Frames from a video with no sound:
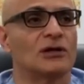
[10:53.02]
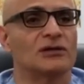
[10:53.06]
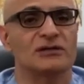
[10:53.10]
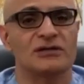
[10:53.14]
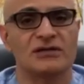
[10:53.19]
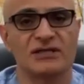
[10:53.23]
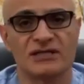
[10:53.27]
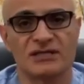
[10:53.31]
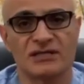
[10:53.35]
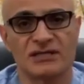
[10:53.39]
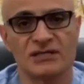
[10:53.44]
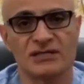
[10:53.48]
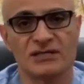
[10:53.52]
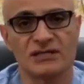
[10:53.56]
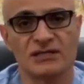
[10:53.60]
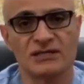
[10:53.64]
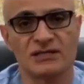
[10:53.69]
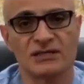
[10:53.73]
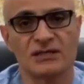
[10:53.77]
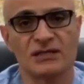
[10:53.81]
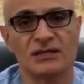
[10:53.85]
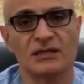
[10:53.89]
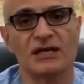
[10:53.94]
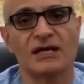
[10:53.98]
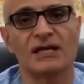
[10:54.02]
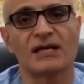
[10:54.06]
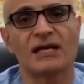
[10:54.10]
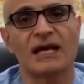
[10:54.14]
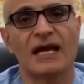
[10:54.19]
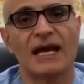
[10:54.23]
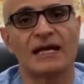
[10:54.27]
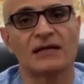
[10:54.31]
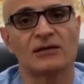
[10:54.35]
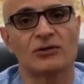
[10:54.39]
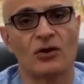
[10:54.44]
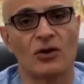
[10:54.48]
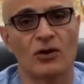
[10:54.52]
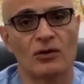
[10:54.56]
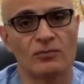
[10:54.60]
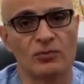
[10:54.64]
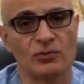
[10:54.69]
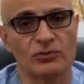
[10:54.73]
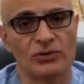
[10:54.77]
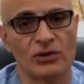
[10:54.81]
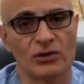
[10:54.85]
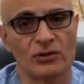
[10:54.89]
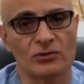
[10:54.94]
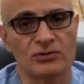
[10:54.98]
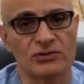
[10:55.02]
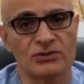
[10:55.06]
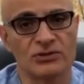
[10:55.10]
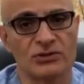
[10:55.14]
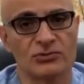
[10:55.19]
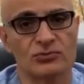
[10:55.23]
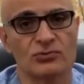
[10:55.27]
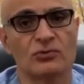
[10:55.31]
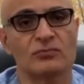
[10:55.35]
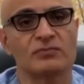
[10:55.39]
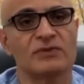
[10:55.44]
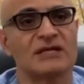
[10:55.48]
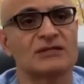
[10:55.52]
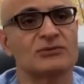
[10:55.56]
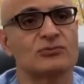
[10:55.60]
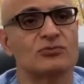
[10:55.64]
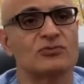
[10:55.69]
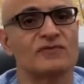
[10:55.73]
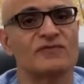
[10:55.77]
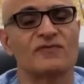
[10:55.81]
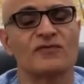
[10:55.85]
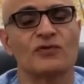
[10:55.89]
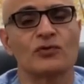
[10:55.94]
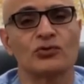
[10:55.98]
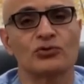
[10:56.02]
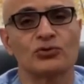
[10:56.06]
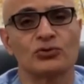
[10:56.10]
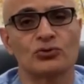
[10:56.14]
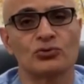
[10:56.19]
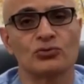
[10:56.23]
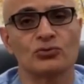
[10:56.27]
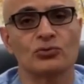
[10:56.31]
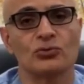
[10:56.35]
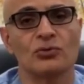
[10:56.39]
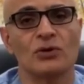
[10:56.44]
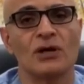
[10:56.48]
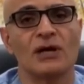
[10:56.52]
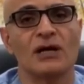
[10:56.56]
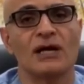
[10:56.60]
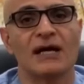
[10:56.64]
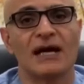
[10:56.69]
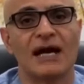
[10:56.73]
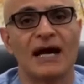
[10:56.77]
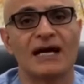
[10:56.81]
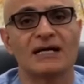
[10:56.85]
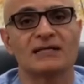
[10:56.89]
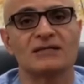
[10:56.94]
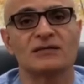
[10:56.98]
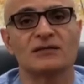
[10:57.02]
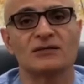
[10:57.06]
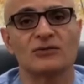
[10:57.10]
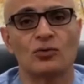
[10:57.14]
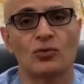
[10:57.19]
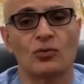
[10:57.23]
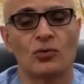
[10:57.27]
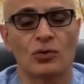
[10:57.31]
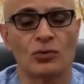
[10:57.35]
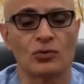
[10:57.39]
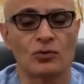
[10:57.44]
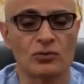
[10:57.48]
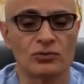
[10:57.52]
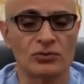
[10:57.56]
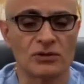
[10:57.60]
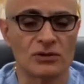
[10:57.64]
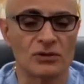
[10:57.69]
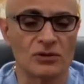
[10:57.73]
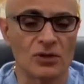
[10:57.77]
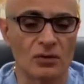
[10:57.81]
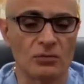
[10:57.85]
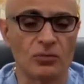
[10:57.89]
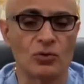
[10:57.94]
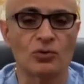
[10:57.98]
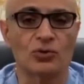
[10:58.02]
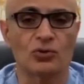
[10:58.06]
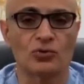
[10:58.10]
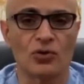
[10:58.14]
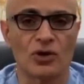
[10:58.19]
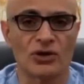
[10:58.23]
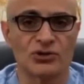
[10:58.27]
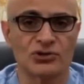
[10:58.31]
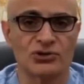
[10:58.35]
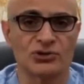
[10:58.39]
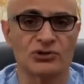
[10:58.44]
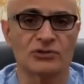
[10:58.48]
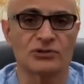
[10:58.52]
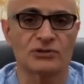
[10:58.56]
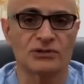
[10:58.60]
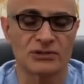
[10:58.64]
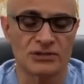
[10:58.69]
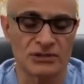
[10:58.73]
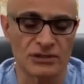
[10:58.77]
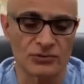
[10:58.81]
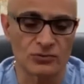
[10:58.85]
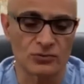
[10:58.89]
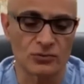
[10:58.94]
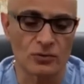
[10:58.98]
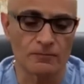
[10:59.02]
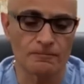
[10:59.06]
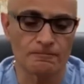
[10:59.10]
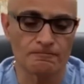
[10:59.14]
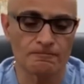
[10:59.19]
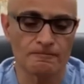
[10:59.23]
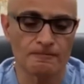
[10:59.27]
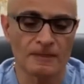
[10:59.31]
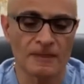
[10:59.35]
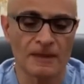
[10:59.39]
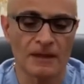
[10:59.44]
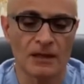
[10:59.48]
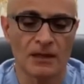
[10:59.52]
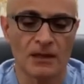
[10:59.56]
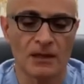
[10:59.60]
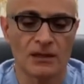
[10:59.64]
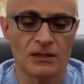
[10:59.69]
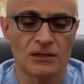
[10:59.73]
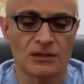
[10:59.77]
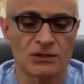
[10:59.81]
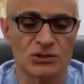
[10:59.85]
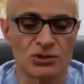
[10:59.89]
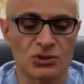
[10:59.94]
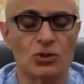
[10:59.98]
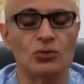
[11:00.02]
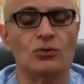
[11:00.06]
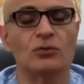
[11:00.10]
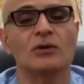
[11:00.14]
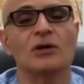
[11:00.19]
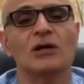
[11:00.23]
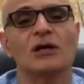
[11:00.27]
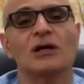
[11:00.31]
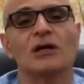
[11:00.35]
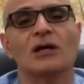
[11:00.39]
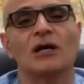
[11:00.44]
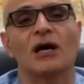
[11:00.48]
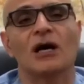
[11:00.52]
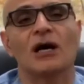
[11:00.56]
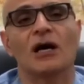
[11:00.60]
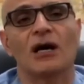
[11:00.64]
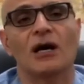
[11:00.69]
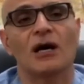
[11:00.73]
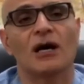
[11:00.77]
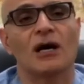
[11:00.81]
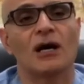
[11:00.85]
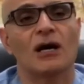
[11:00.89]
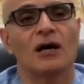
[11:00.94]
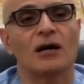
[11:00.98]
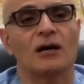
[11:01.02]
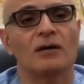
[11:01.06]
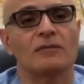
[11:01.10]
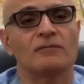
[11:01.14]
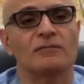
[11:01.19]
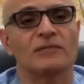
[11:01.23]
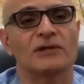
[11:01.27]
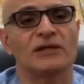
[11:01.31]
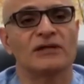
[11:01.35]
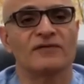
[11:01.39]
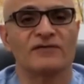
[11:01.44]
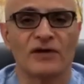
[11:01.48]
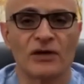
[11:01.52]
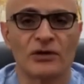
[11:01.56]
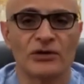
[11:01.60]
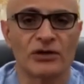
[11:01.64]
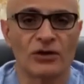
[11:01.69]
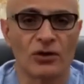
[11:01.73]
disc disease in the neck and carpal tunnel syndrome. That's referred to as the quote-unquote the double crush syndrome. So in a very